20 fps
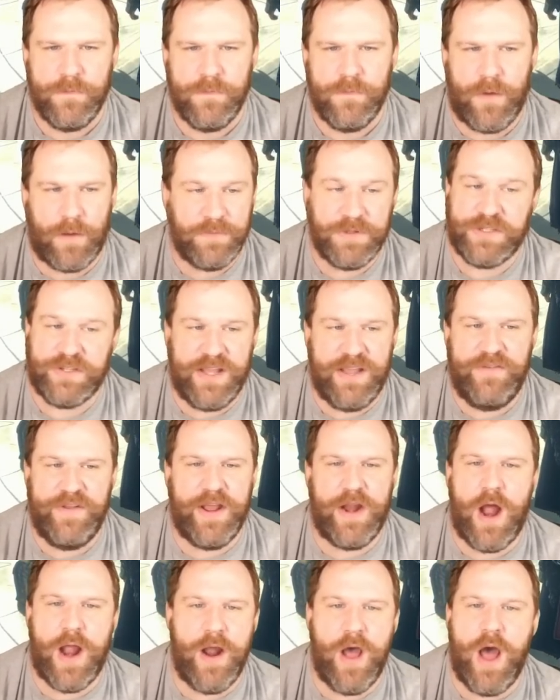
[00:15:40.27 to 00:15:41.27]
I'm just leaving
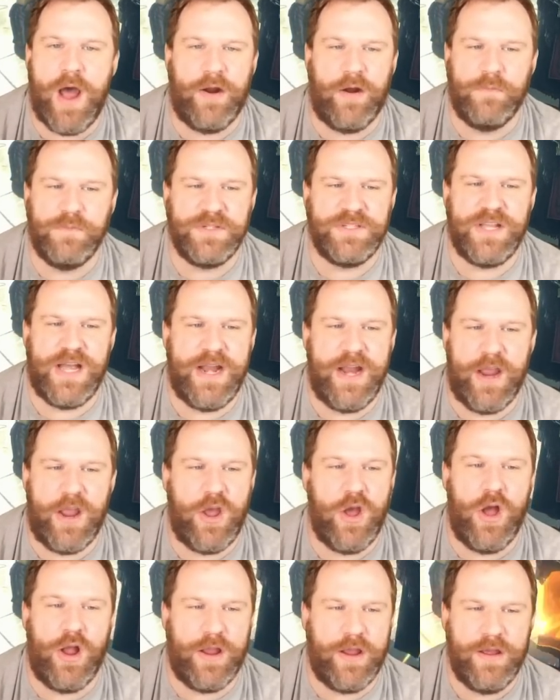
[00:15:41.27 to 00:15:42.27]
it on auto. I'm just letting it
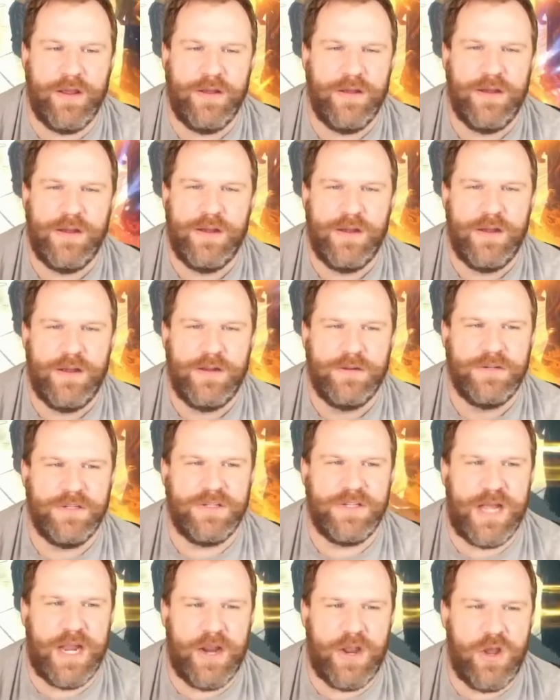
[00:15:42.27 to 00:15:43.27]
cook.
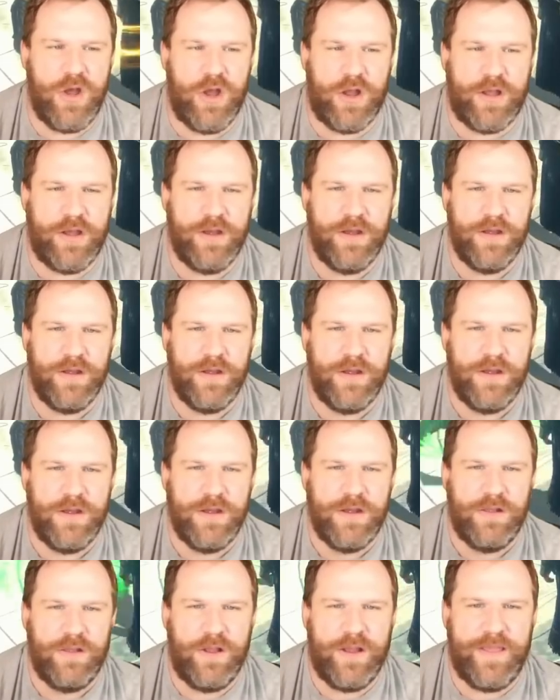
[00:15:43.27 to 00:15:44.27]
Just let it cook.
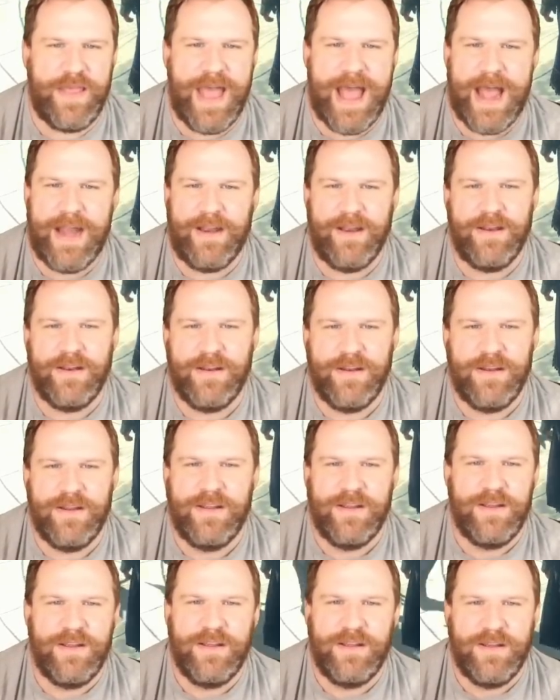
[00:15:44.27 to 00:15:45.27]
Look at that.
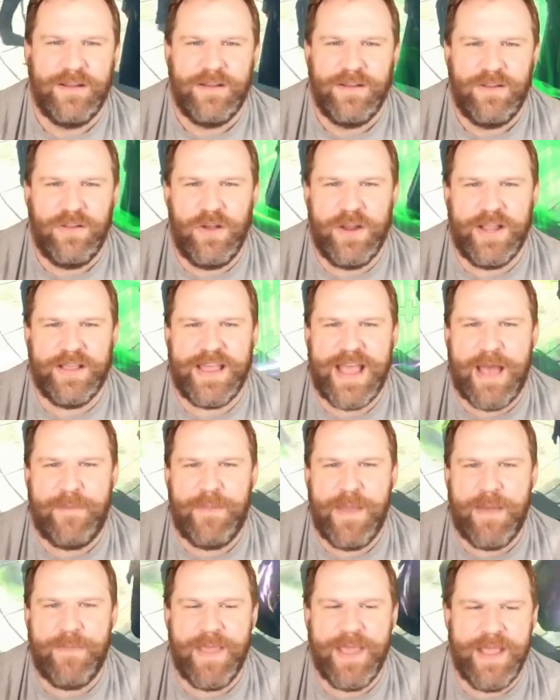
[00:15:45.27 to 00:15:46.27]
Look at that,
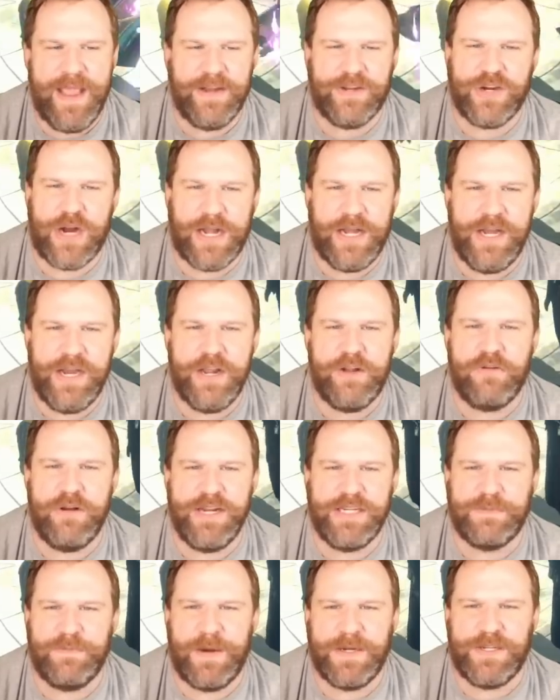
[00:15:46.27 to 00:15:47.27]
baby. He tried to
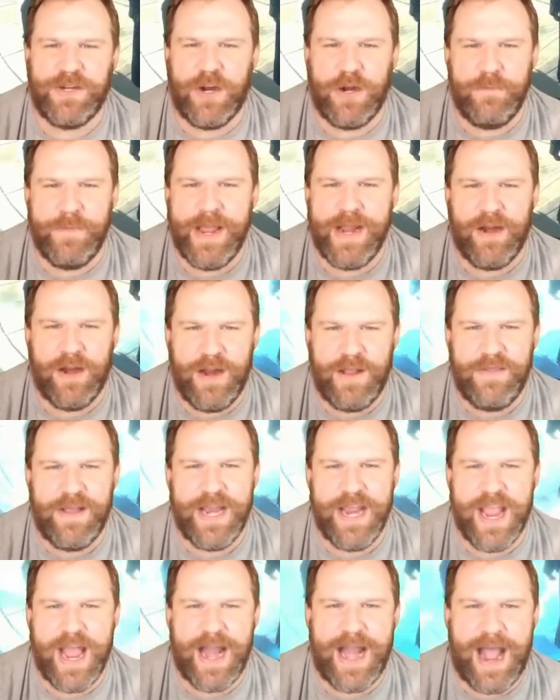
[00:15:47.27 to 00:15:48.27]
decrease my turn meter, and then
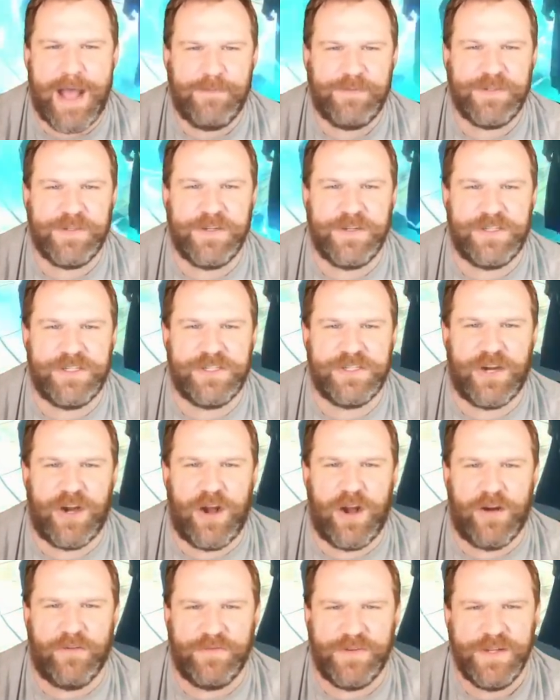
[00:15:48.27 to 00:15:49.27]
he got absolutely
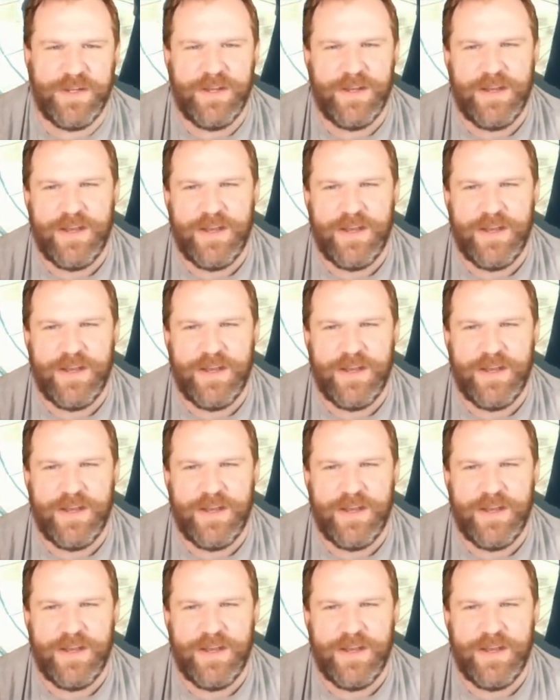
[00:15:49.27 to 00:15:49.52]
served.